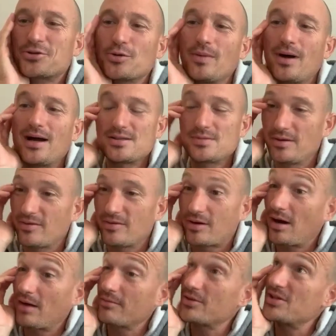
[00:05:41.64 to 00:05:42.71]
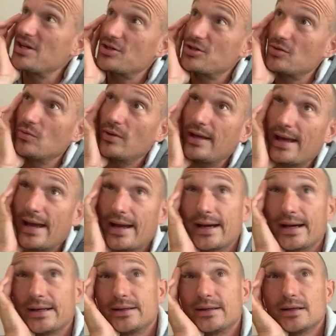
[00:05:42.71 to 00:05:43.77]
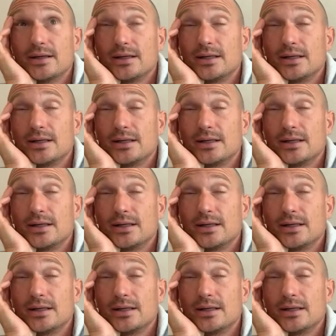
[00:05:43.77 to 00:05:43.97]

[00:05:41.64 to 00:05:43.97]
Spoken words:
reminds me of a conversation we had